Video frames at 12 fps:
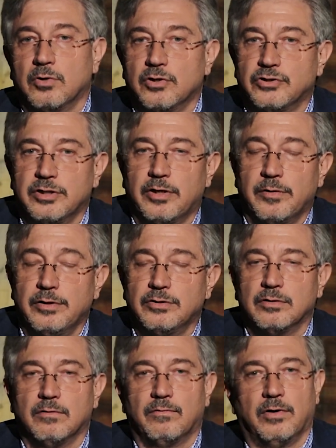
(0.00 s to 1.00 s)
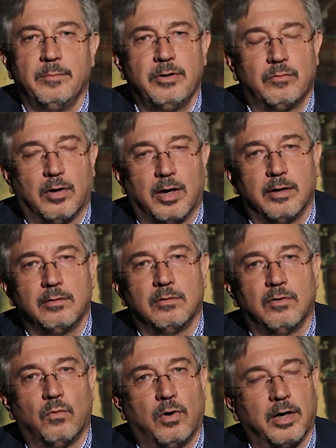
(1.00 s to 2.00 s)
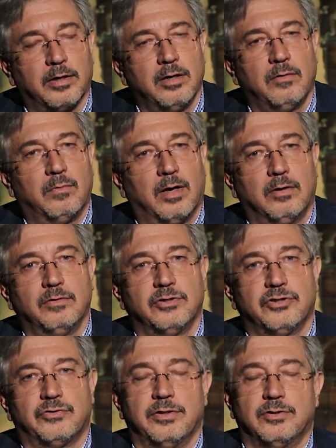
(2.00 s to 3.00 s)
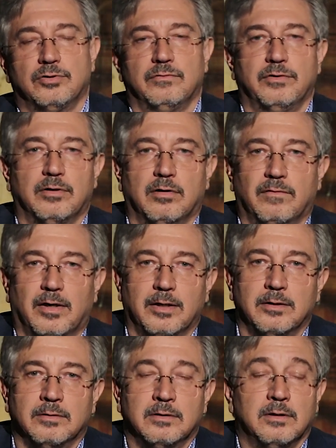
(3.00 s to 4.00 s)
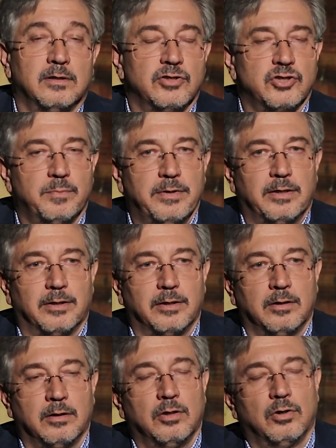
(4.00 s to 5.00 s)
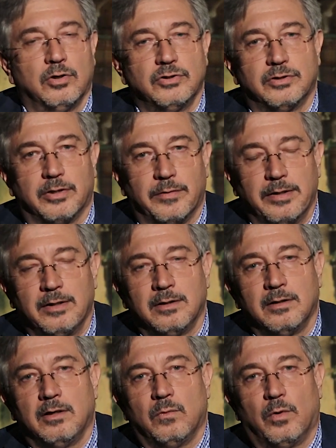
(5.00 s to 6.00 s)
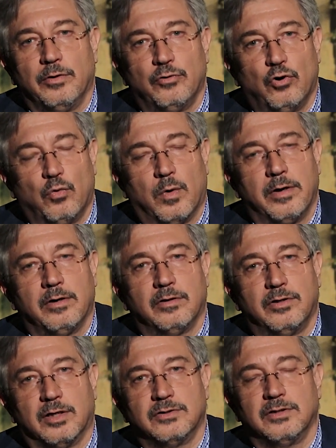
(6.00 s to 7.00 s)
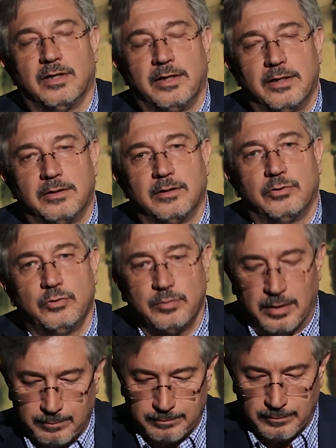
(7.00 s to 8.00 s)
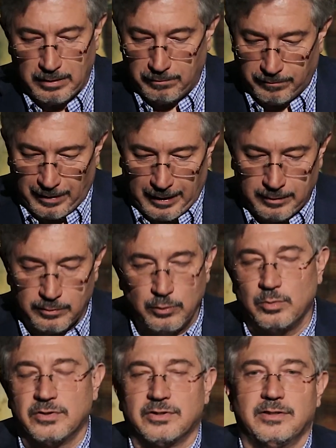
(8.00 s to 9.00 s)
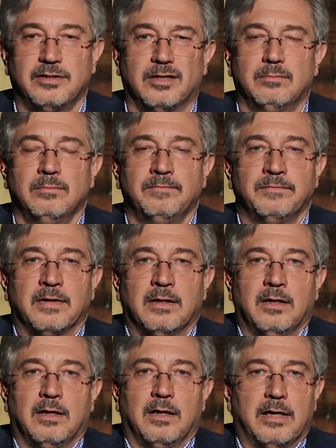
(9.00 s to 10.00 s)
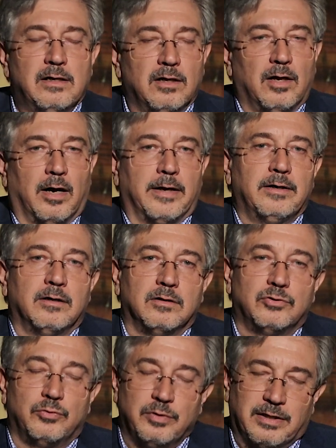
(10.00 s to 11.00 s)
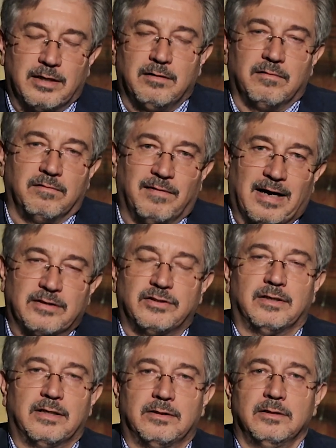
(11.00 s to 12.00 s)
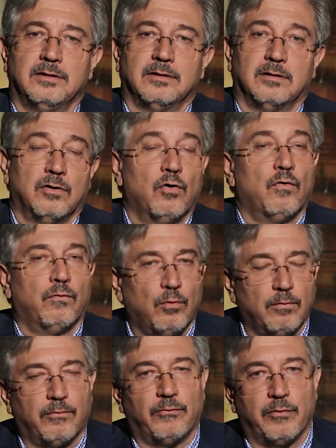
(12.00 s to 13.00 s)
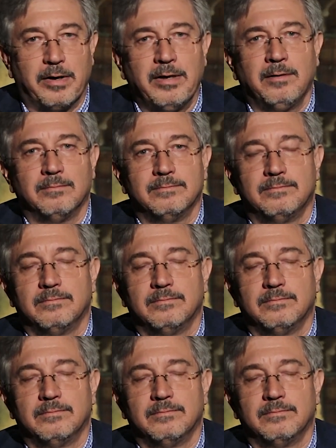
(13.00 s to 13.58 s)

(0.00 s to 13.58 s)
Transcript: Azeris from Iran walking around the streets of Yerevan, speaking Azeri, while no one does anything to them. In fact, you will see them in line to get vaccinated for free,